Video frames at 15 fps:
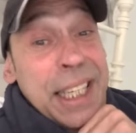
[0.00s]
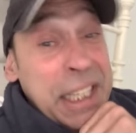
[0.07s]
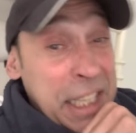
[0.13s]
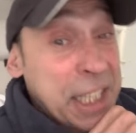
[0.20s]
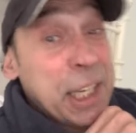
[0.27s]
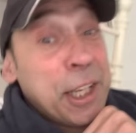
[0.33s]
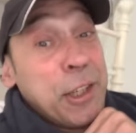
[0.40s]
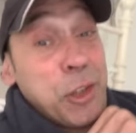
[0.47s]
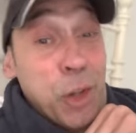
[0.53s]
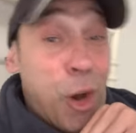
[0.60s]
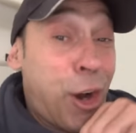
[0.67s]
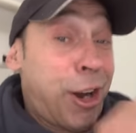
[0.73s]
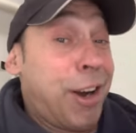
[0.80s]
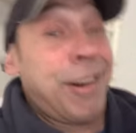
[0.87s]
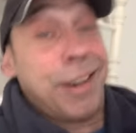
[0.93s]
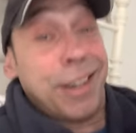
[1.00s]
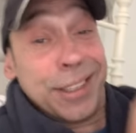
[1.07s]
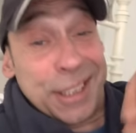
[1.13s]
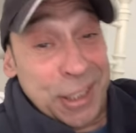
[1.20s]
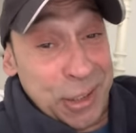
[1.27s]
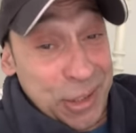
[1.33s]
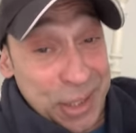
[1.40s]
And then you got
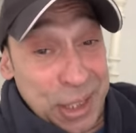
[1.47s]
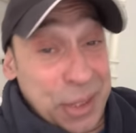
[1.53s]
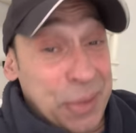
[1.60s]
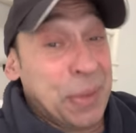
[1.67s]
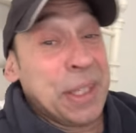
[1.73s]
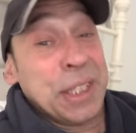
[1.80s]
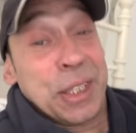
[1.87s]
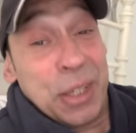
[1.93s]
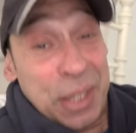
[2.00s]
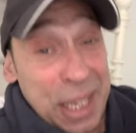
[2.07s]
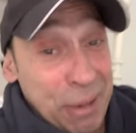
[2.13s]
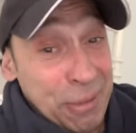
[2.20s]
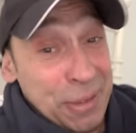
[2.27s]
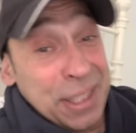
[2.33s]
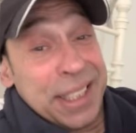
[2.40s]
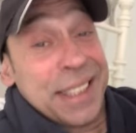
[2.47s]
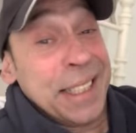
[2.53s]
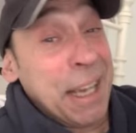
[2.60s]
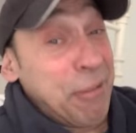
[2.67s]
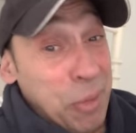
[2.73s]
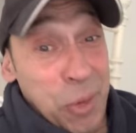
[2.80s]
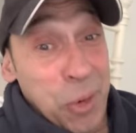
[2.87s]
Arge, you got this one, you got that one. And
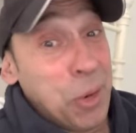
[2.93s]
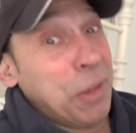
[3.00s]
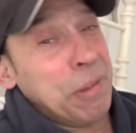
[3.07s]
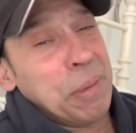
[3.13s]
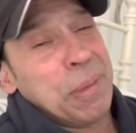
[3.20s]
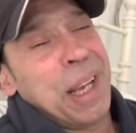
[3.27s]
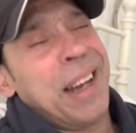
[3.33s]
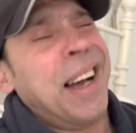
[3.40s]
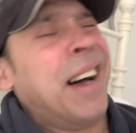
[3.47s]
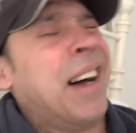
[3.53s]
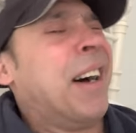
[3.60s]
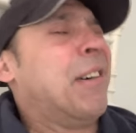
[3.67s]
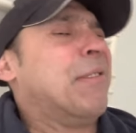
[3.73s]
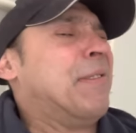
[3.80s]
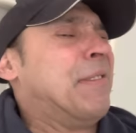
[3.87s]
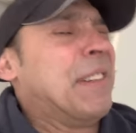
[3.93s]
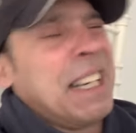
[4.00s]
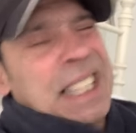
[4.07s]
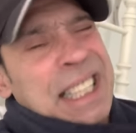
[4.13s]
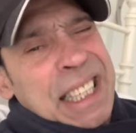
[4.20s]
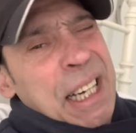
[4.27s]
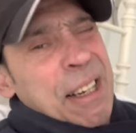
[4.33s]
every one of them, like, oh,
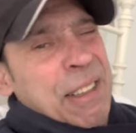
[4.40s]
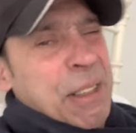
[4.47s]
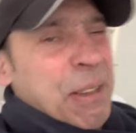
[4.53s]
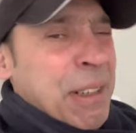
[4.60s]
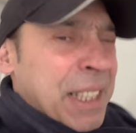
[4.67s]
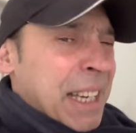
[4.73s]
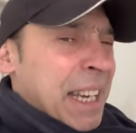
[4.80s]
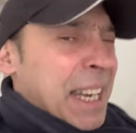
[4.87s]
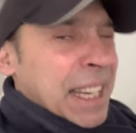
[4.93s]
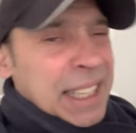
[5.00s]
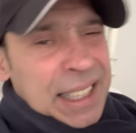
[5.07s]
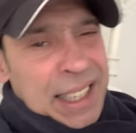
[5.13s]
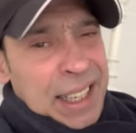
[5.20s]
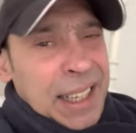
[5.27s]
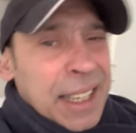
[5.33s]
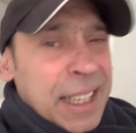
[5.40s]
fucking, I got to get out there.